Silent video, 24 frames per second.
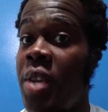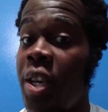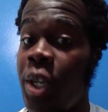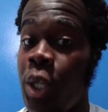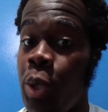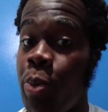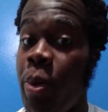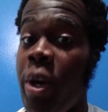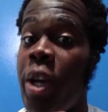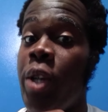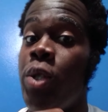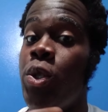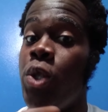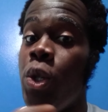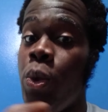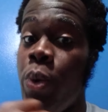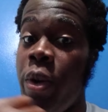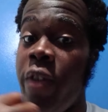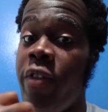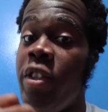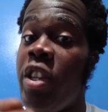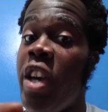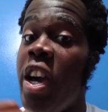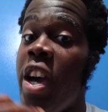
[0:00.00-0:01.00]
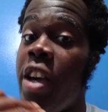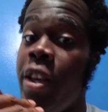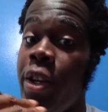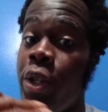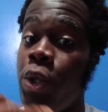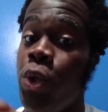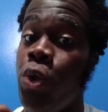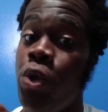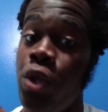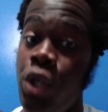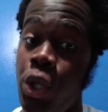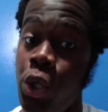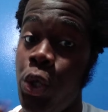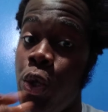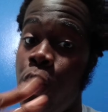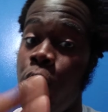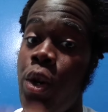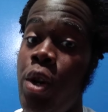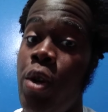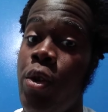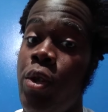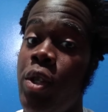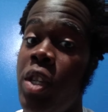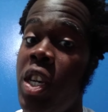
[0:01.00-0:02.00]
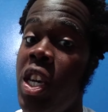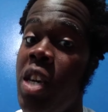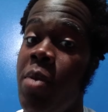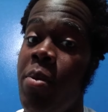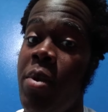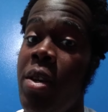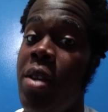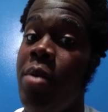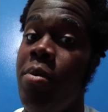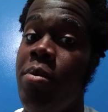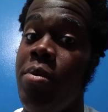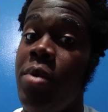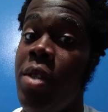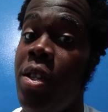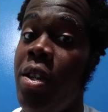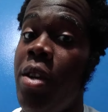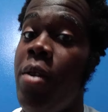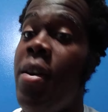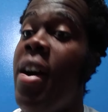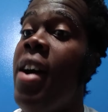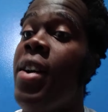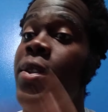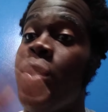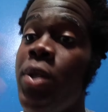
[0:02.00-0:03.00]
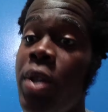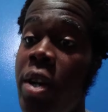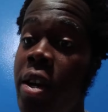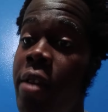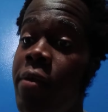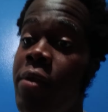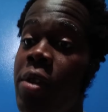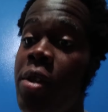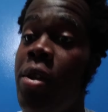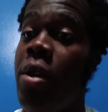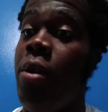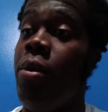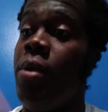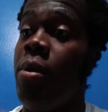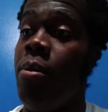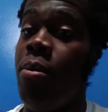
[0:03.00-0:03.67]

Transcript: Especially with Thailand's traditional entertainment, you know, outside of, you know,